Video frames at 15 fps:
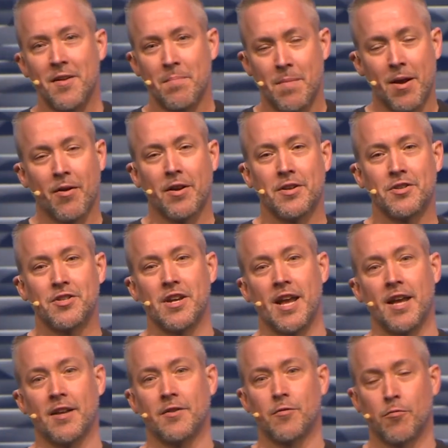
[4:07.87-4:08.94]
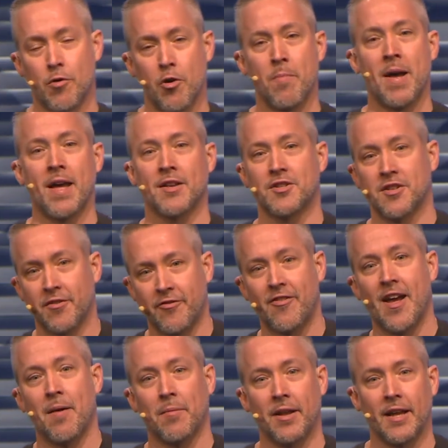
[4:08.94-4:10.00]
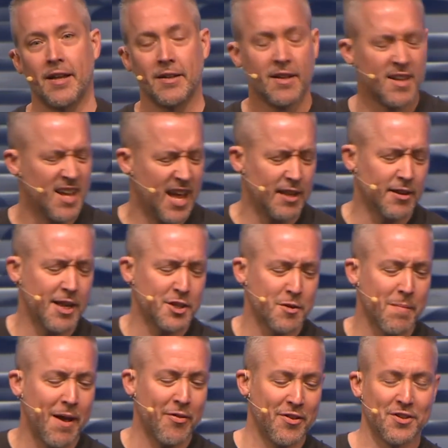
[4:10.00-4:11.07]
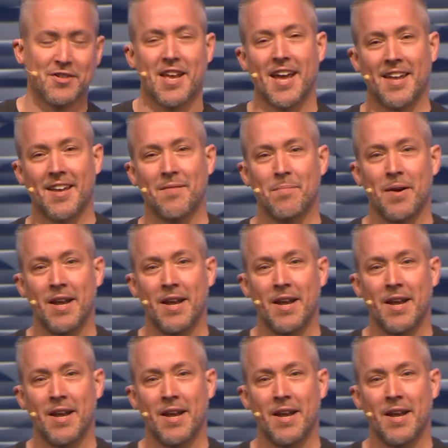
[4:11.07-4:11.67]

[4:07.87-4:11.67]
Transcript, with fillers: marriage and romance and family and, and less about the second.